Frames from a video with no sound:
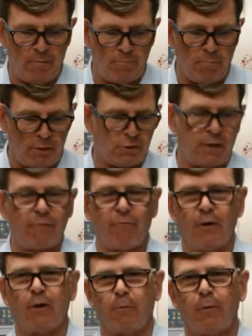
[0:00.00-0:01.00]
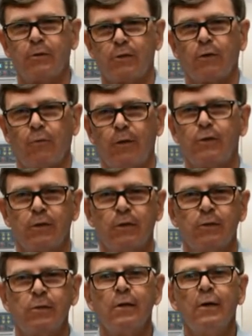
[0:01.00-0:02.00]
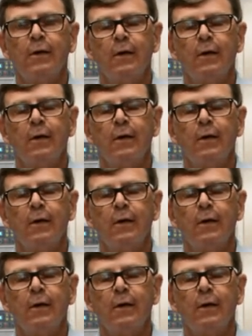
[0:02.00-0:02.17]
much like fingerprint secretions,